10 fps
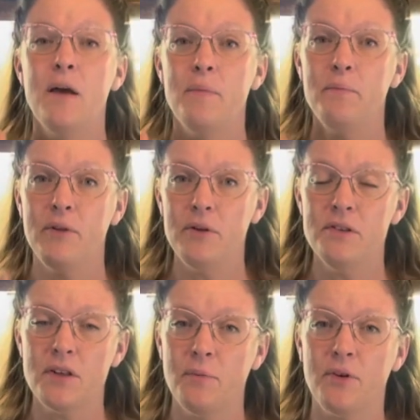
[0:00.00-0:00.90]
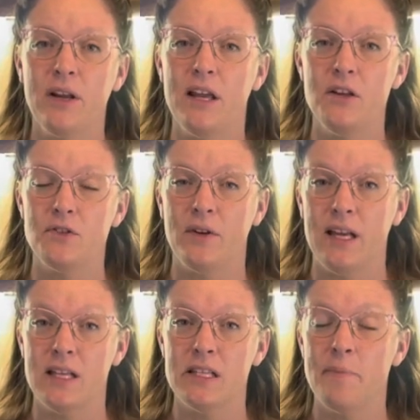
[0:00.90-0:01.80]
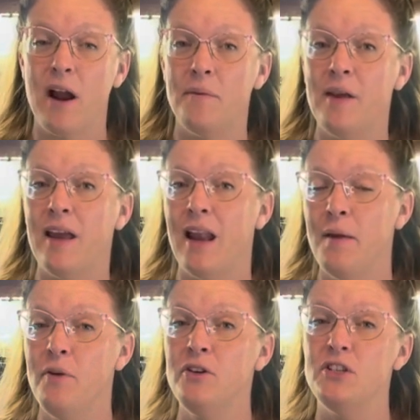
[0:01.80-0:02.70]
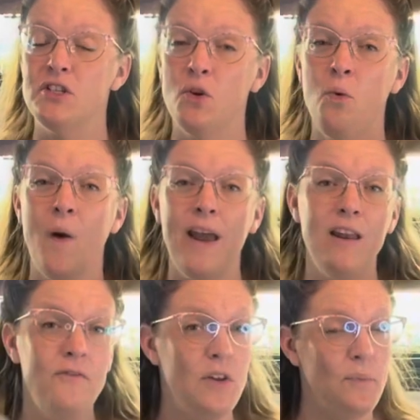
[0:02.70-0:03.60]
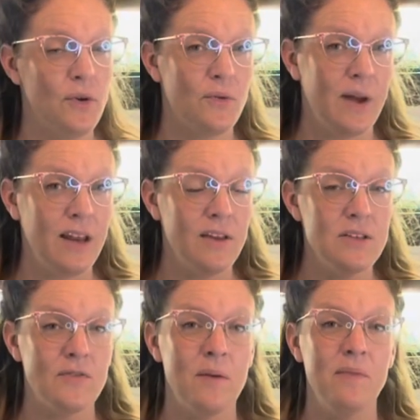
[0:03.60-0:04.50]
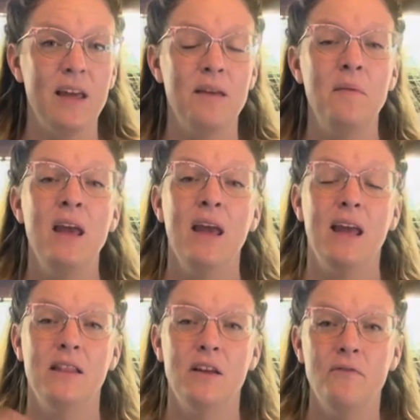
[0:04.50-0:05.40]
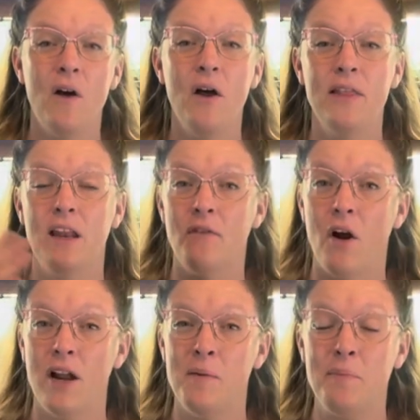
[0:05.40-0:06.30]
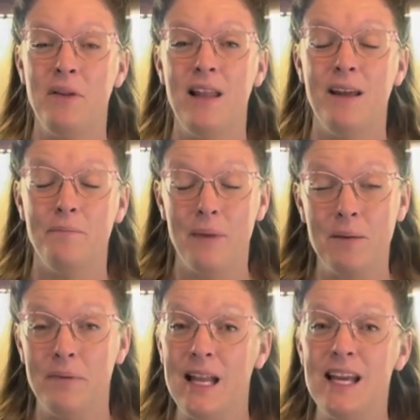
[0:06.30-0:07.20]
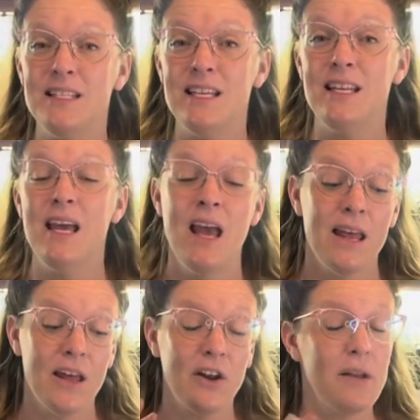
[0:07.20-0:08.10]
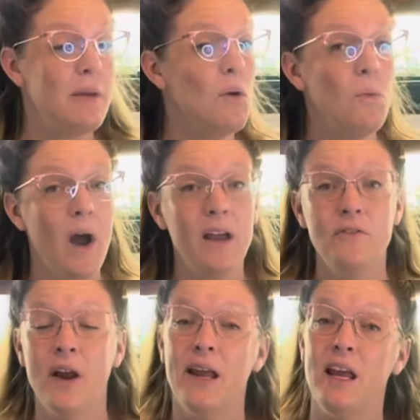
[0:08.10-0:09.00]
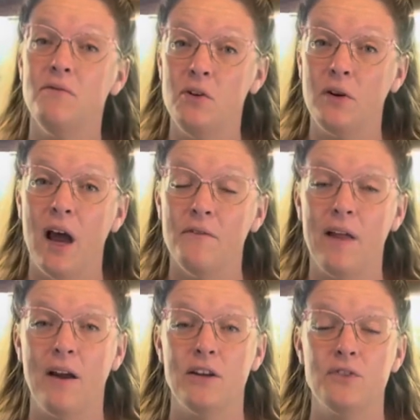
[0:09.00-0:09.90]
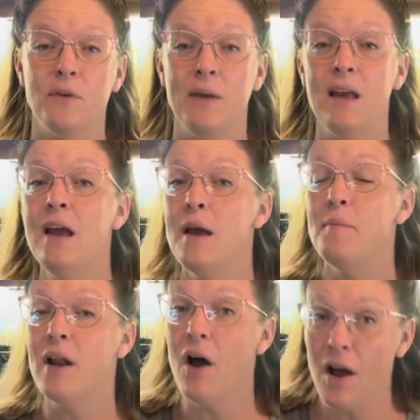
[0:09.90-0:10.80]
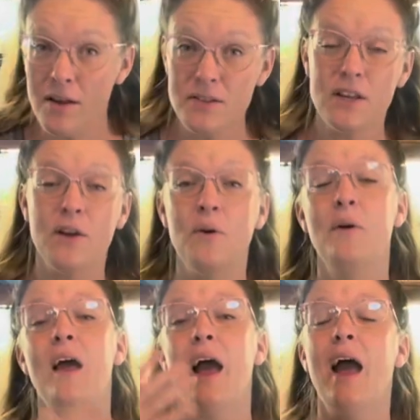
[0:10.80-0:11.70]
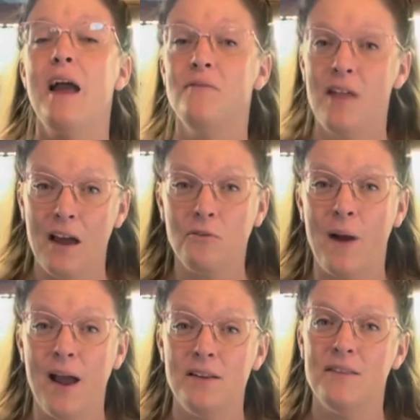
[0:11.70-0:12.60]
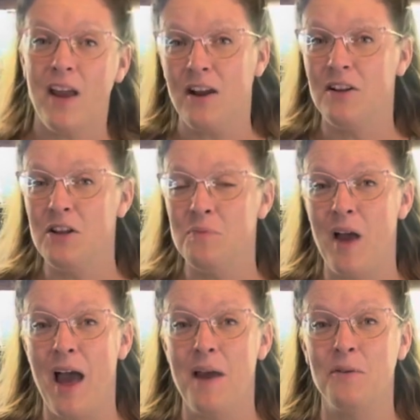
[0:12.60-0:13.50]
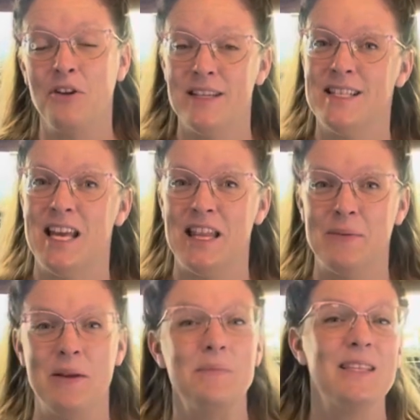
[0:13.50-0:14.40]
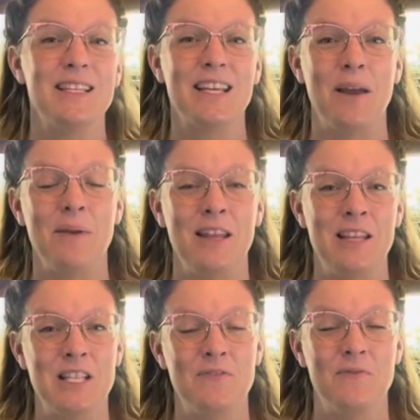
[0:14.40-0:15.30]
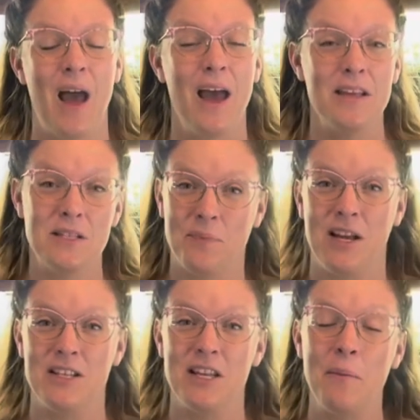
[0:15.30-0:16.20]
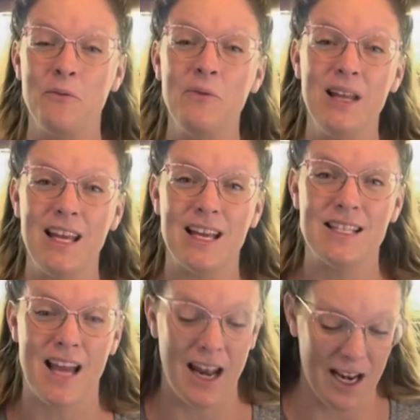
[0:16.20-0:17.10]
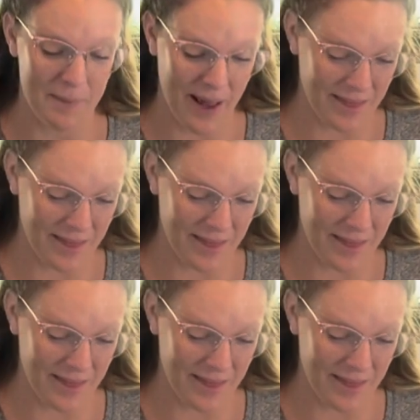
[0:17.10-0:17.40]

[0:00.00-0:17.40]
but Bluestone Perennials really inspired me, and I purchased quite a few perennials from them in the fall that have already been planted, that are going to be a wide variety of new cut flowers for me. But also I have that round of heirloom chrysanthemums that's coming this spring. So I'm really excited about